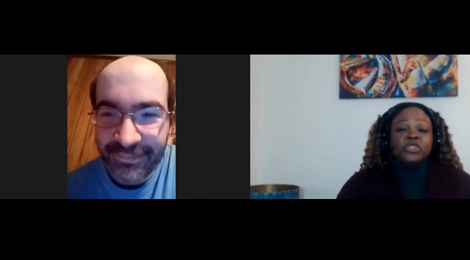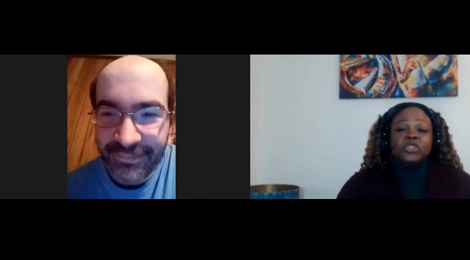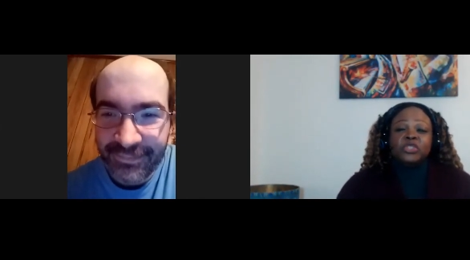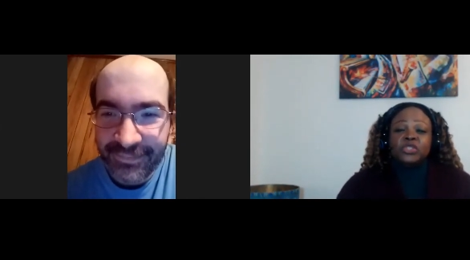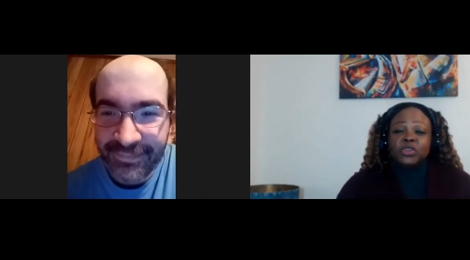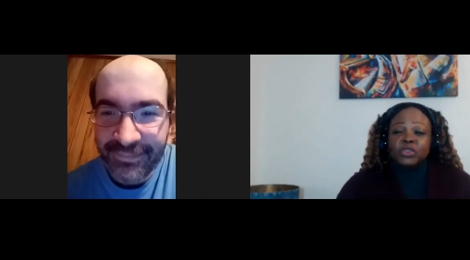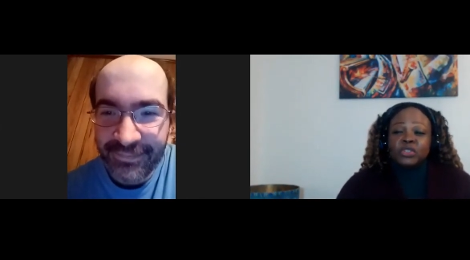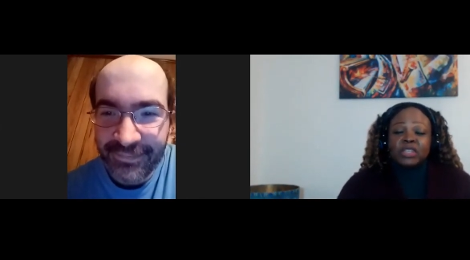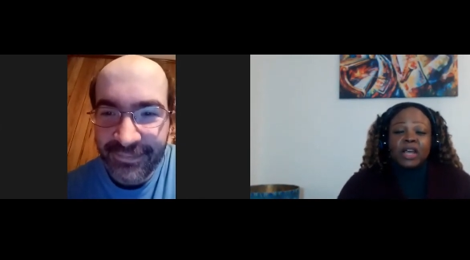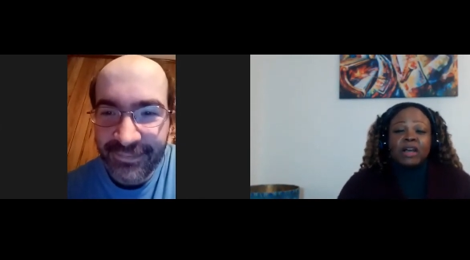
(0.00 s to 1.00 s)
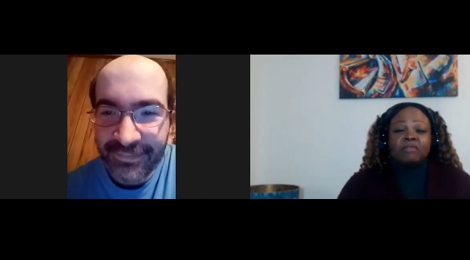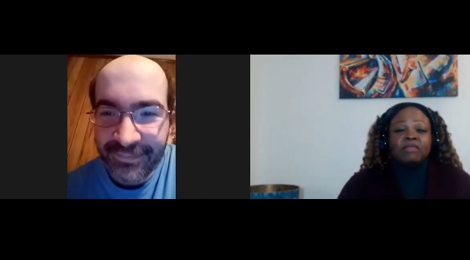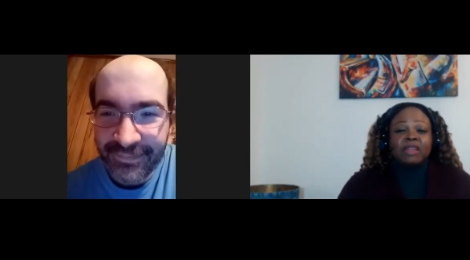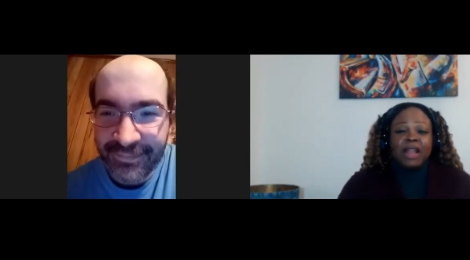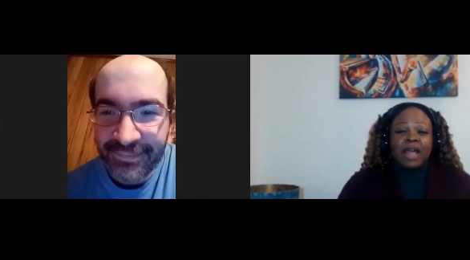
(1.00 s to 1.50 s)
Speaker 1: you don't
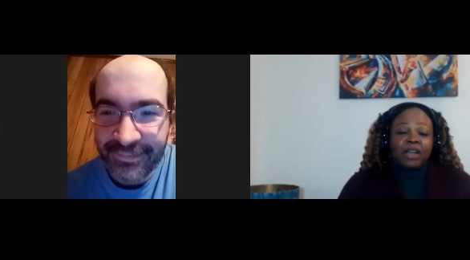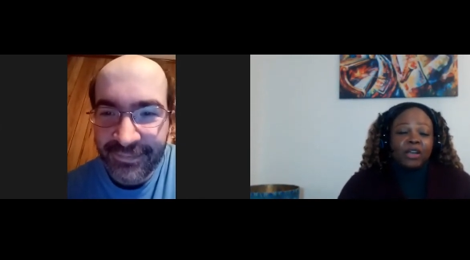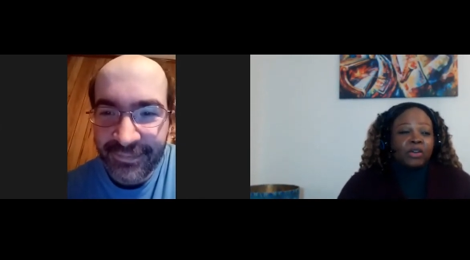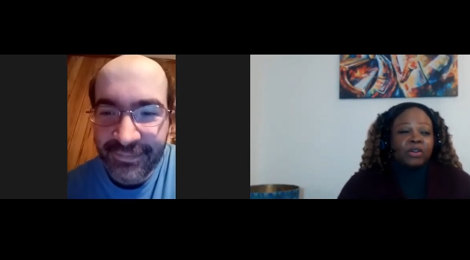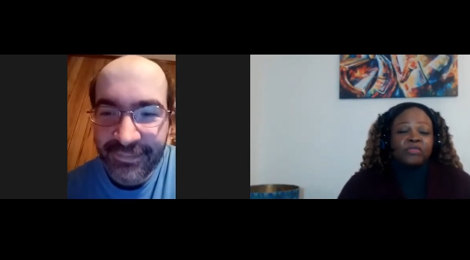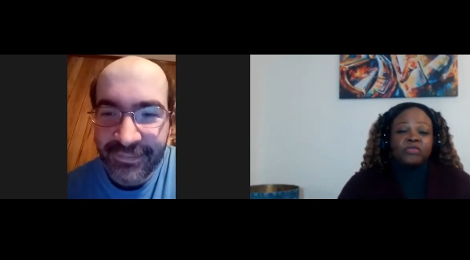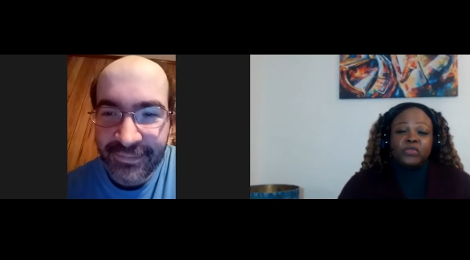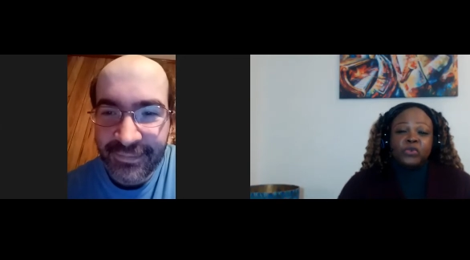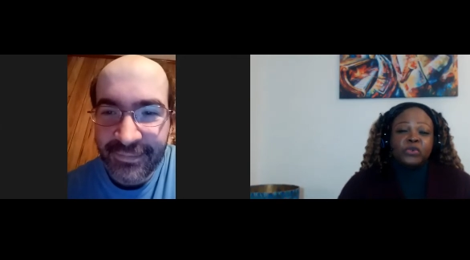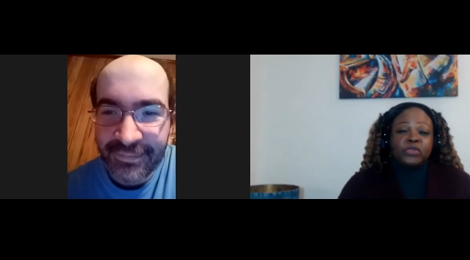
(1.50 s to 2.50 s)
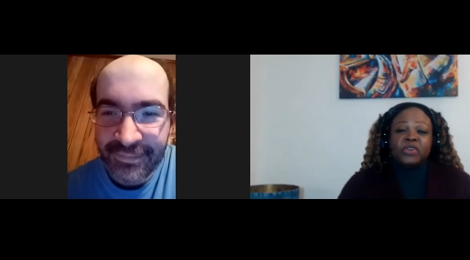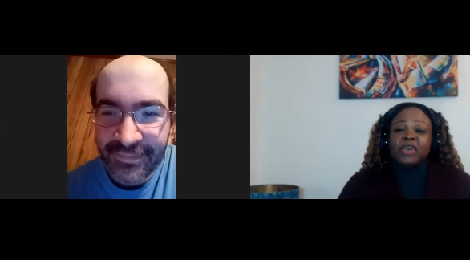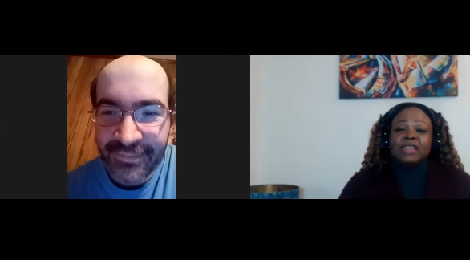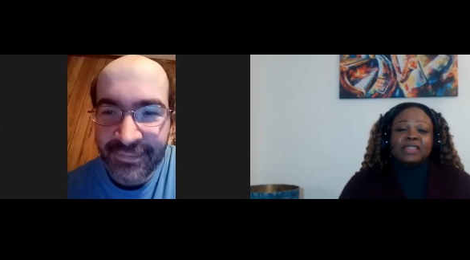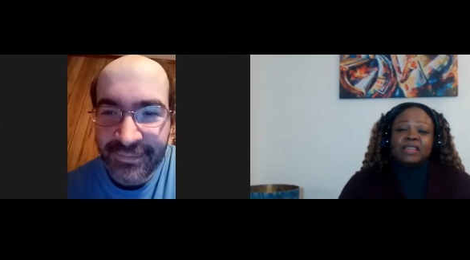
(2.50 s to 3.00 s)
have lack of food
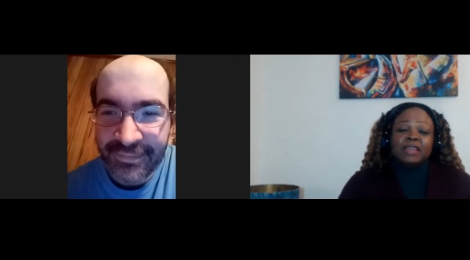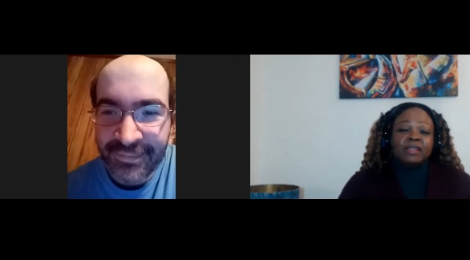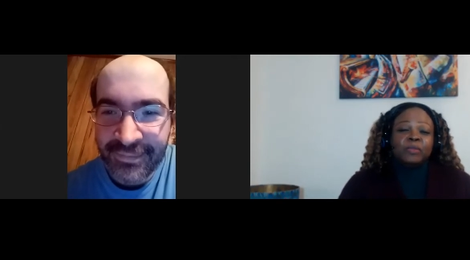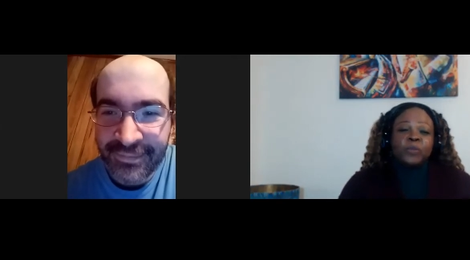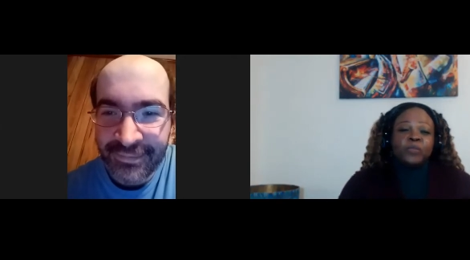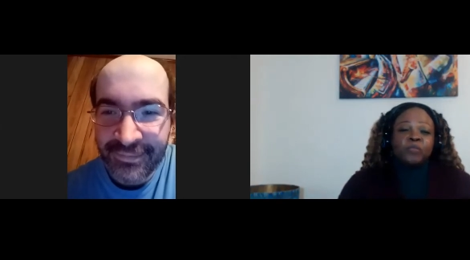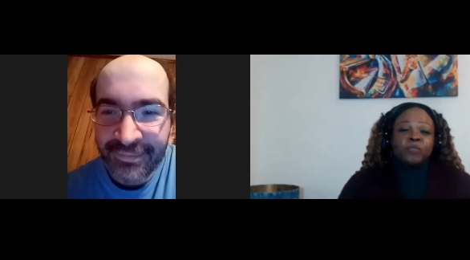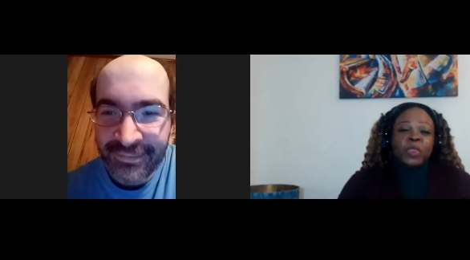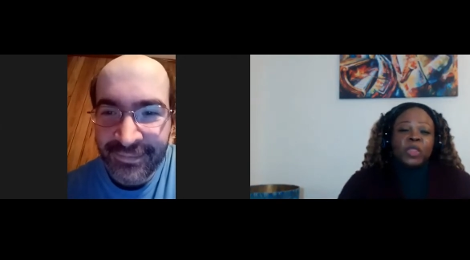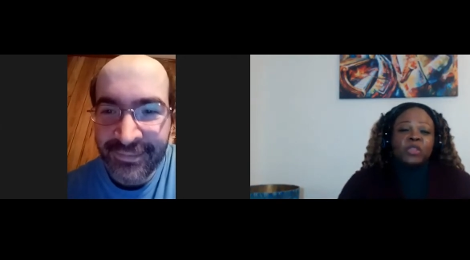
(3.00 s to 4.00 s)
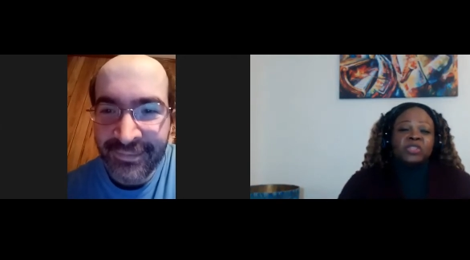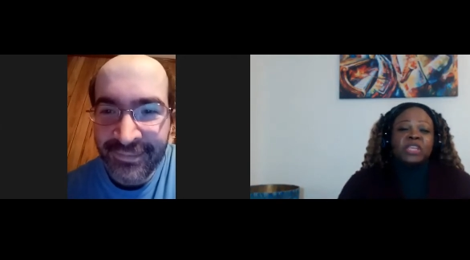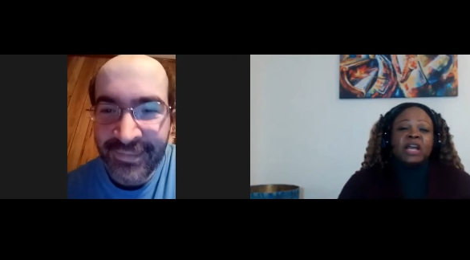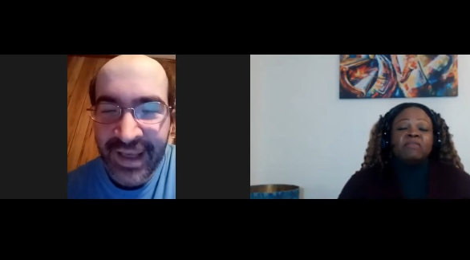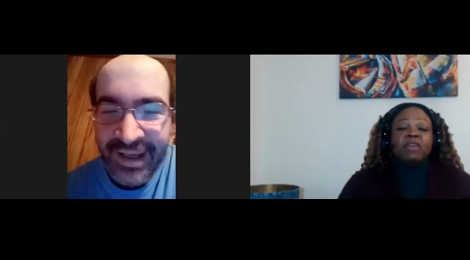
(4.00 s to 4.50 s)
or anything
Speaker 2: mm-hmm.
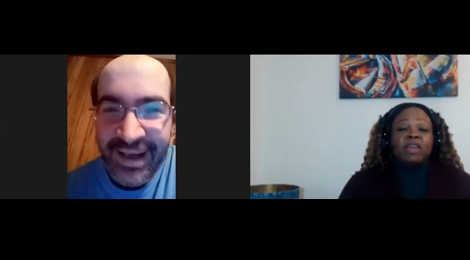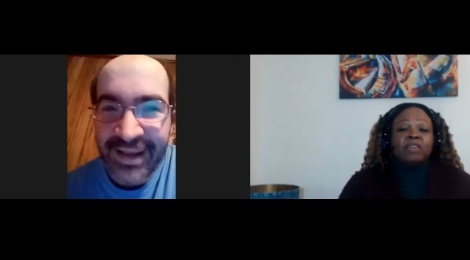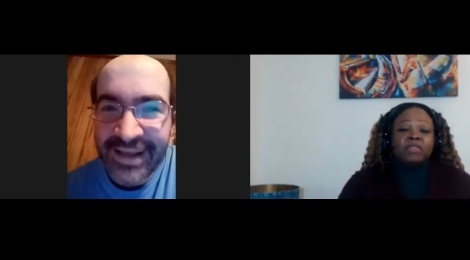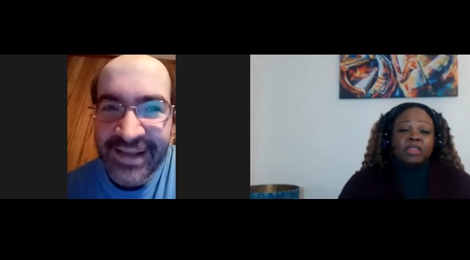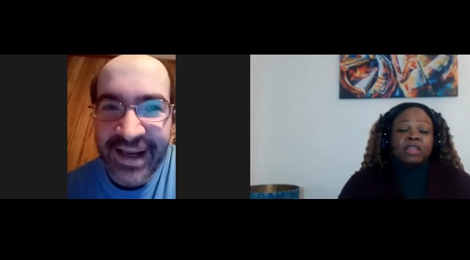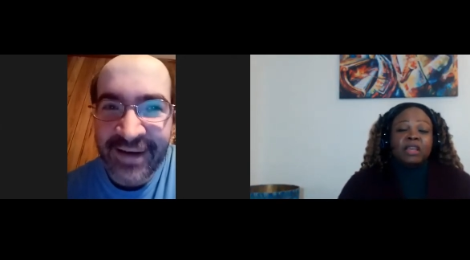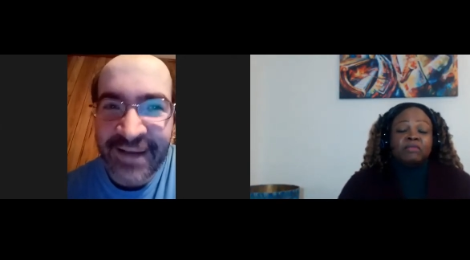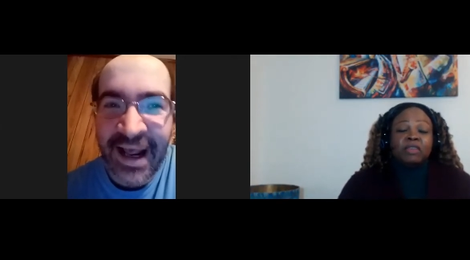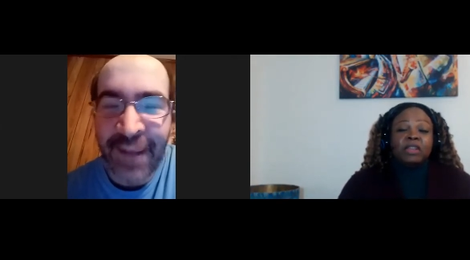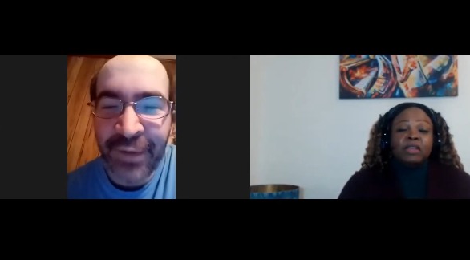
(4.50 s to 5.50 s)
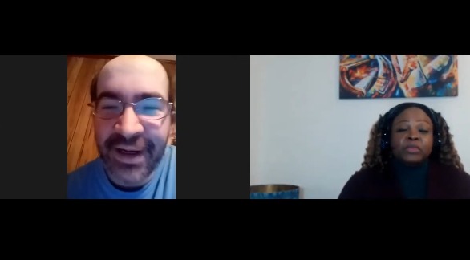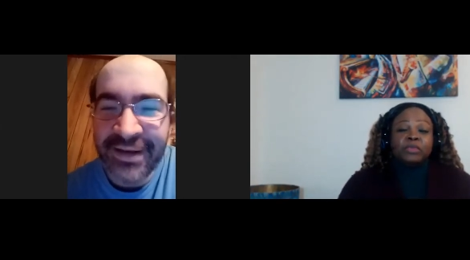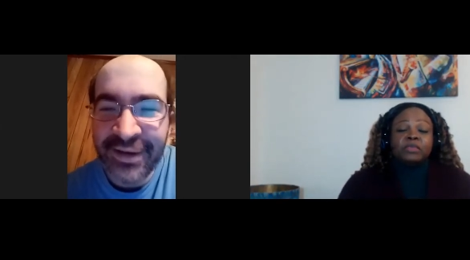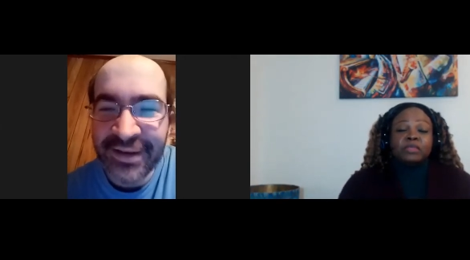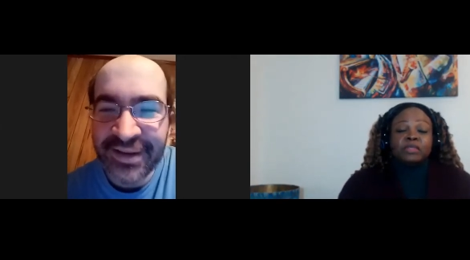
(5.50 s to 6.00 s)
yeah that's like every time i went
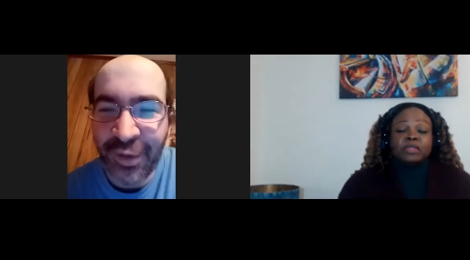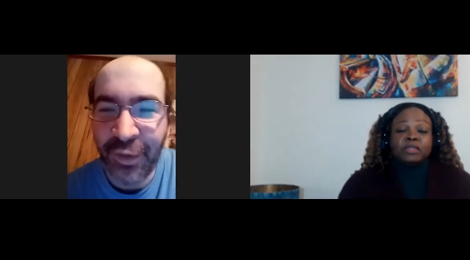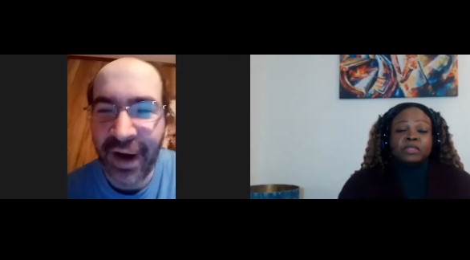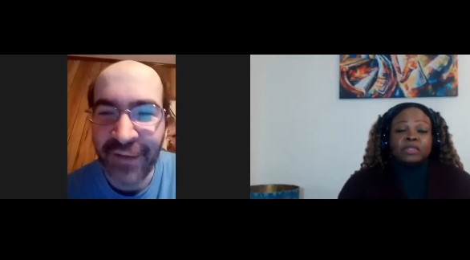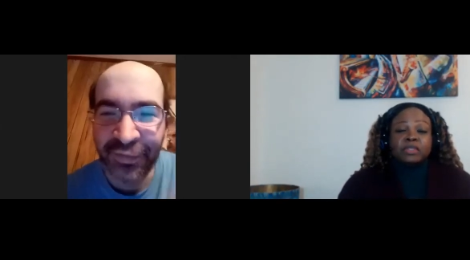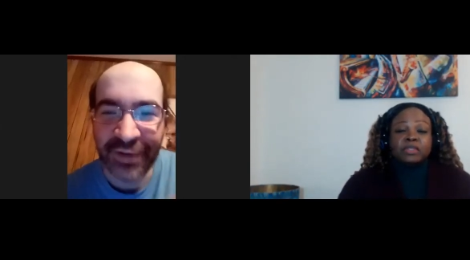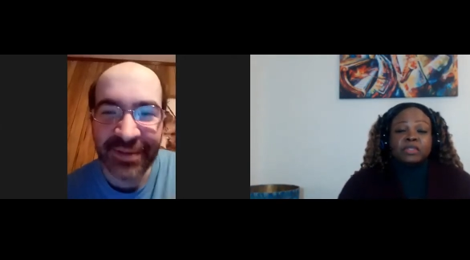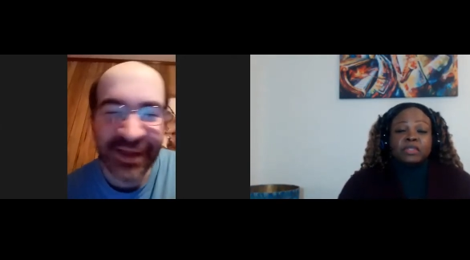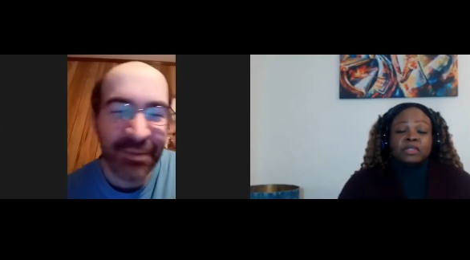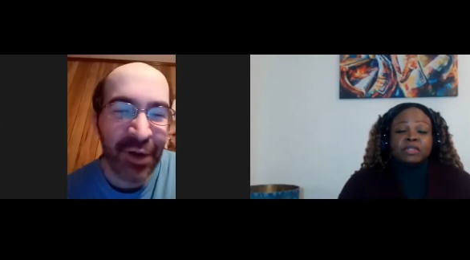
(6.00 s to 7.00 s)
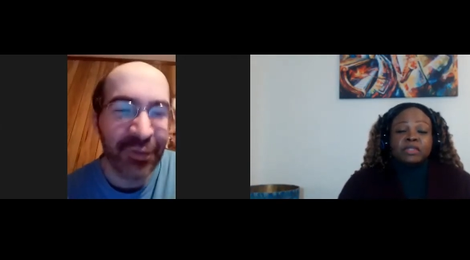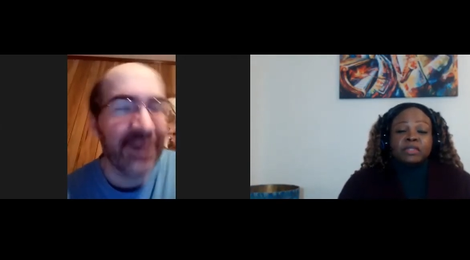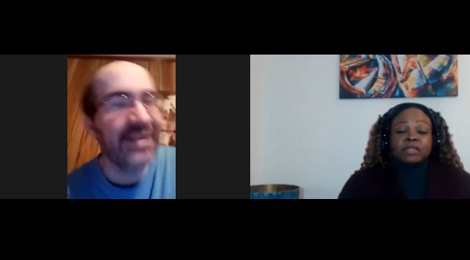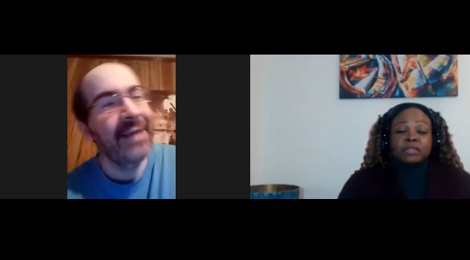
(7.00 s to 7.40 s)
into a store i flipped something over it's like